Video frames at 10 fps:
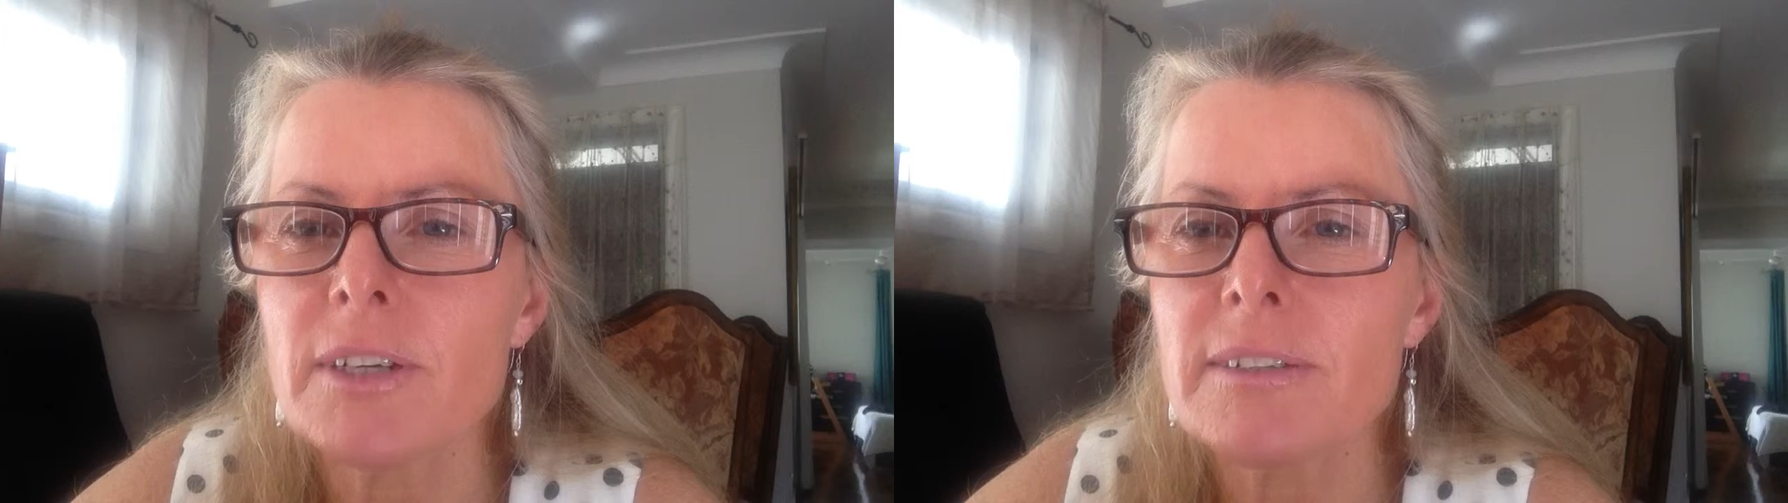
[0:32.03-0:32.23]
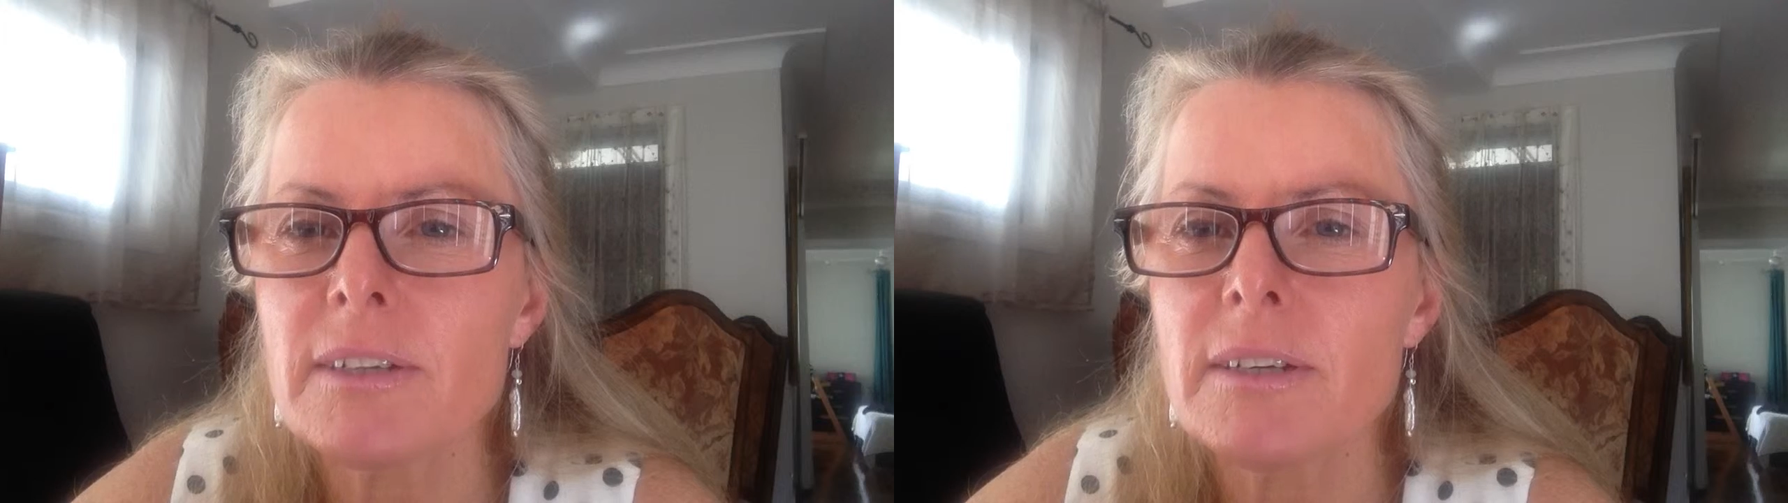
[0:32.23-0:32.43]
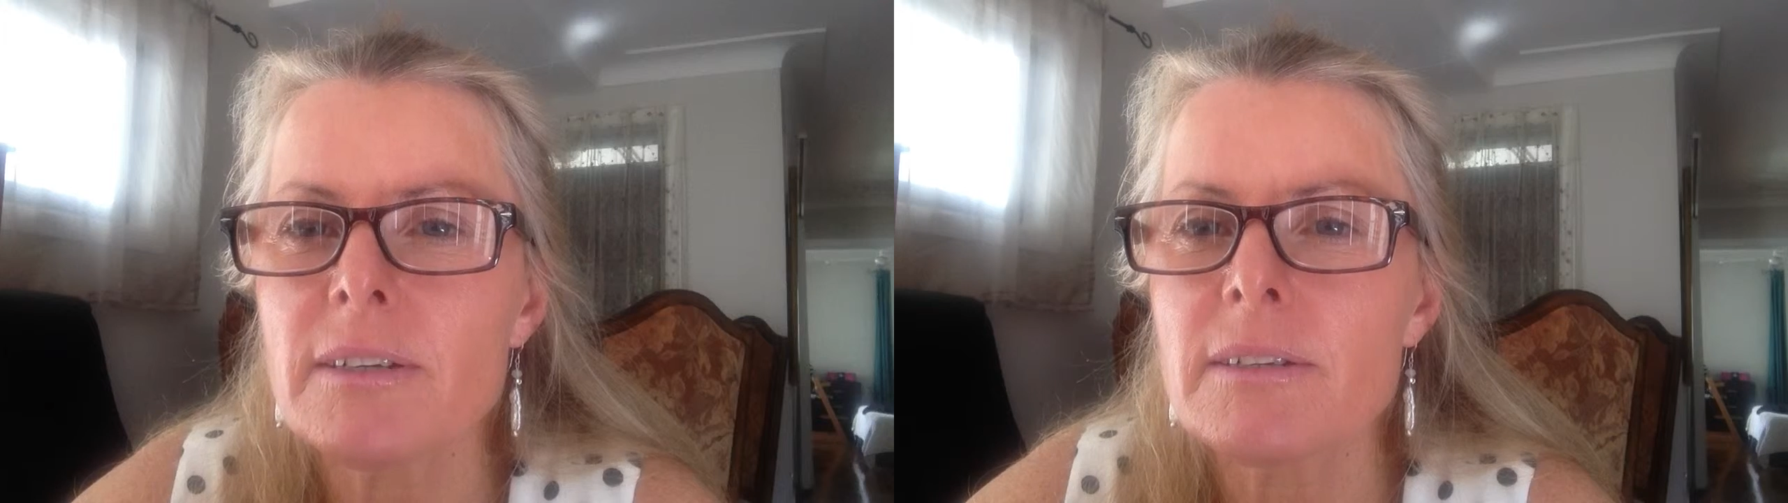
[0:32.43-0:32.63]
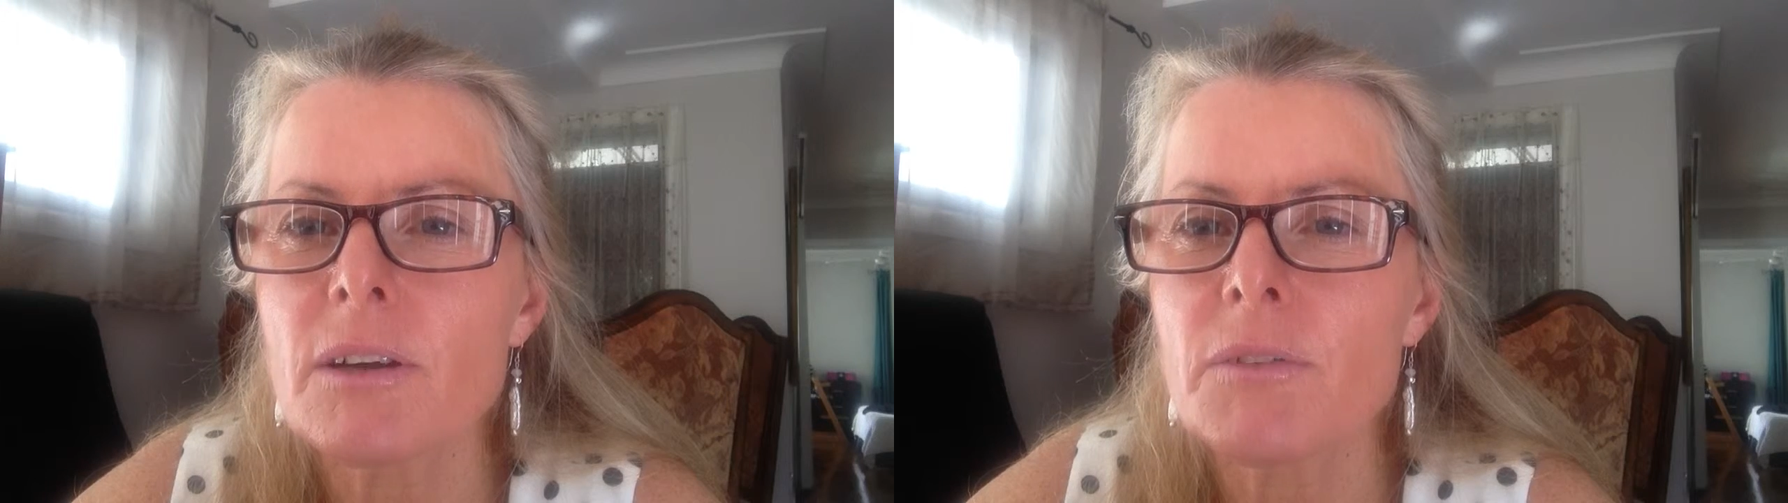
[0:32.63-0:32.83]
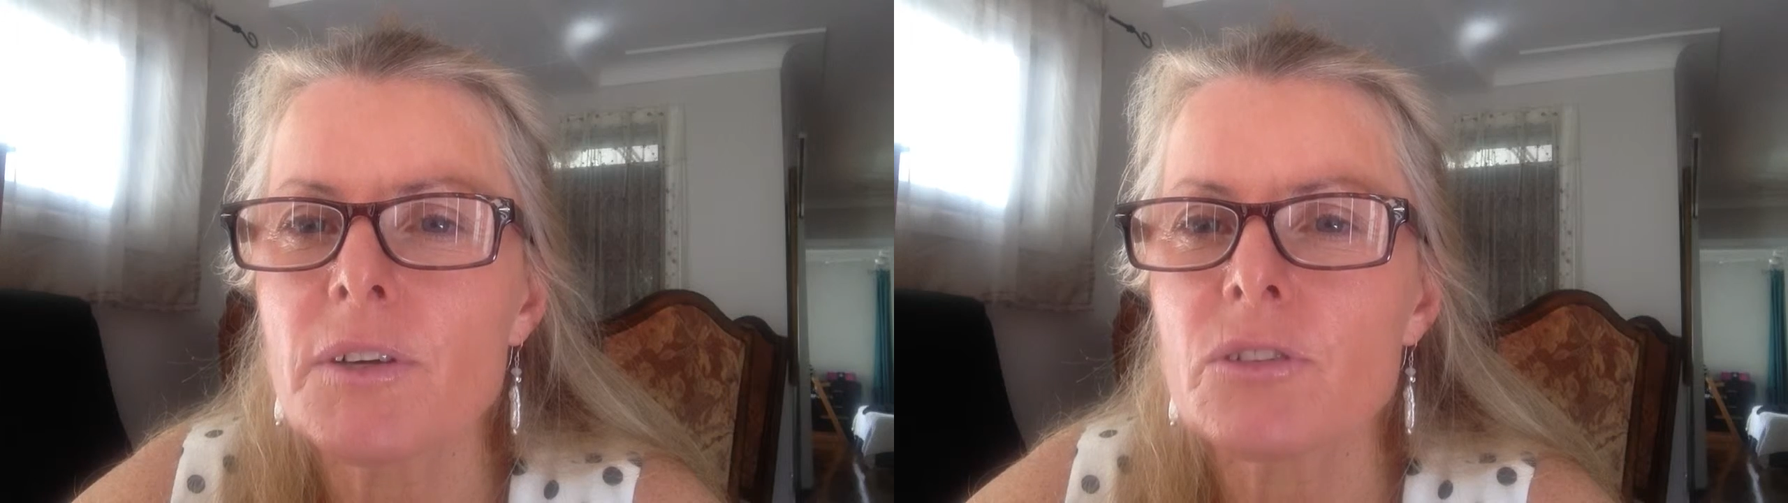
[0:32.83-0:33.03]
resident
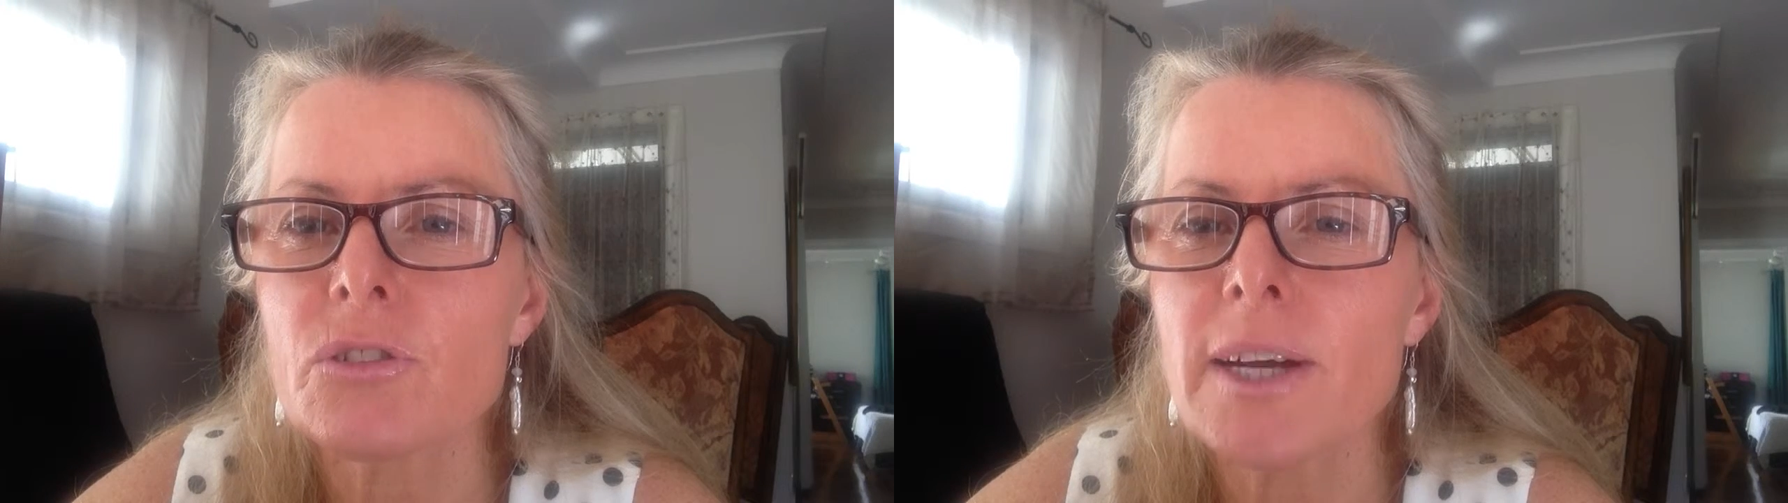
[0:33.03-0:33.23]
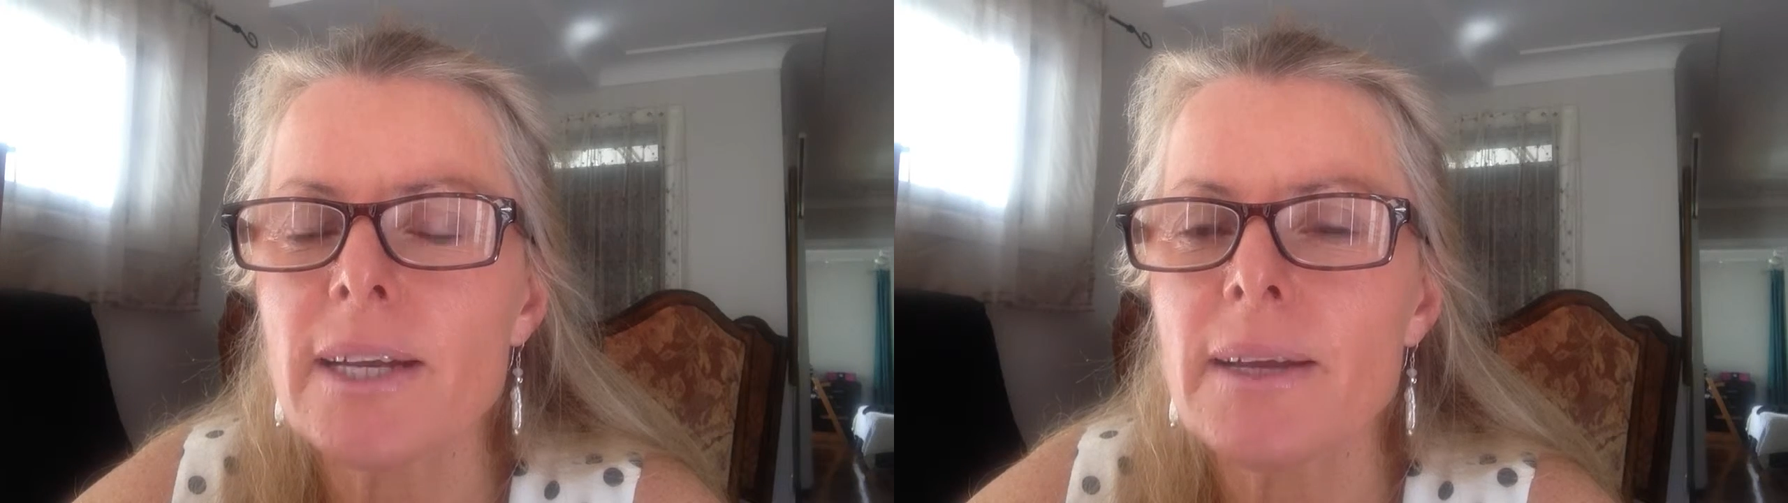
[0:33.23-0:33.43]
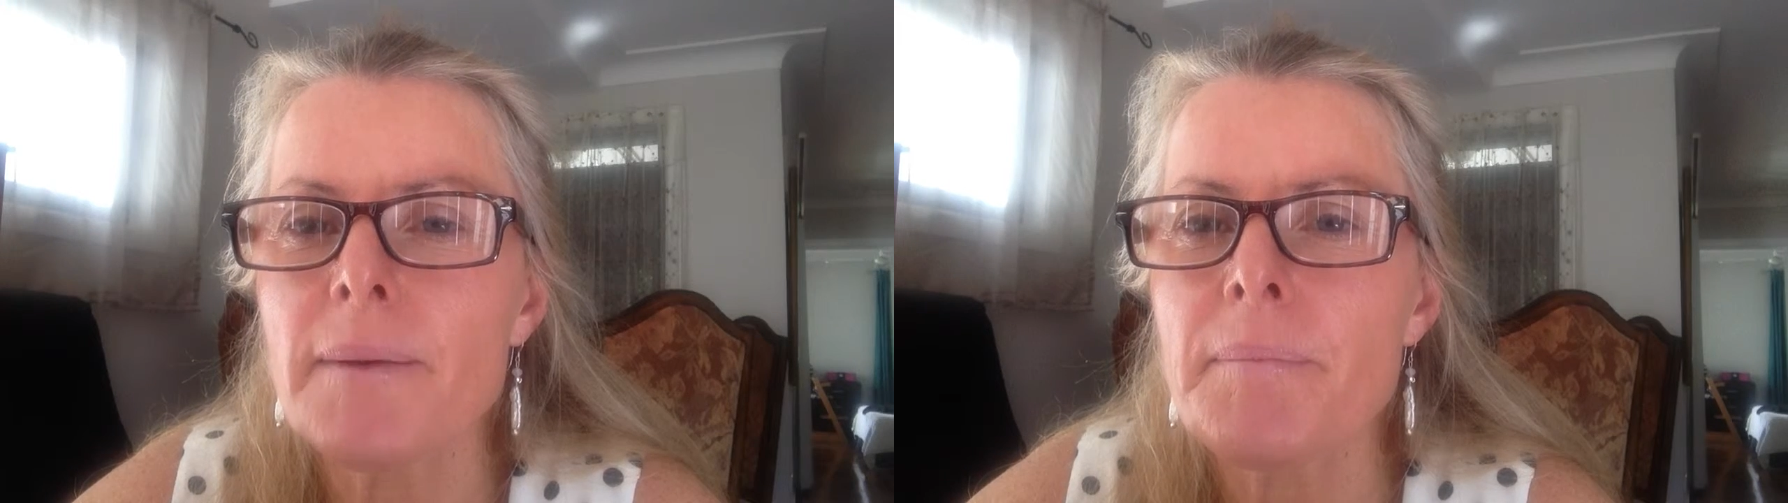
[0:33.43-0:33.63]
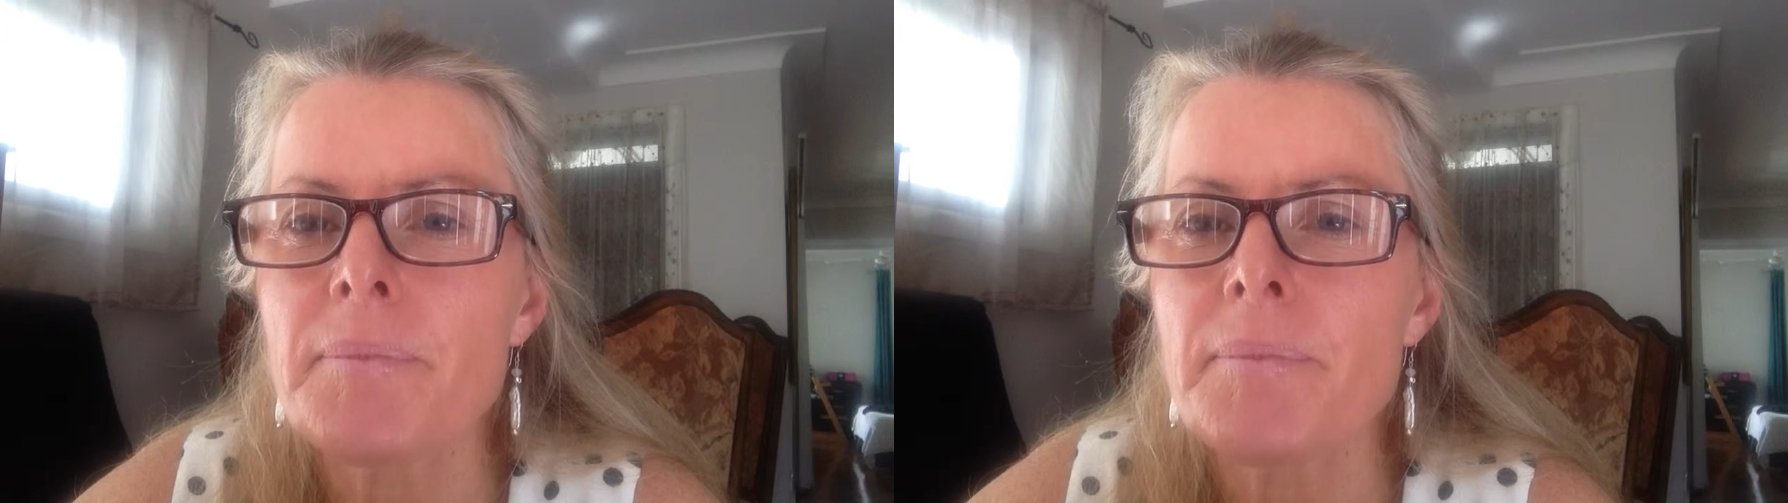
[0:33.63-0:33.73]
of Australia.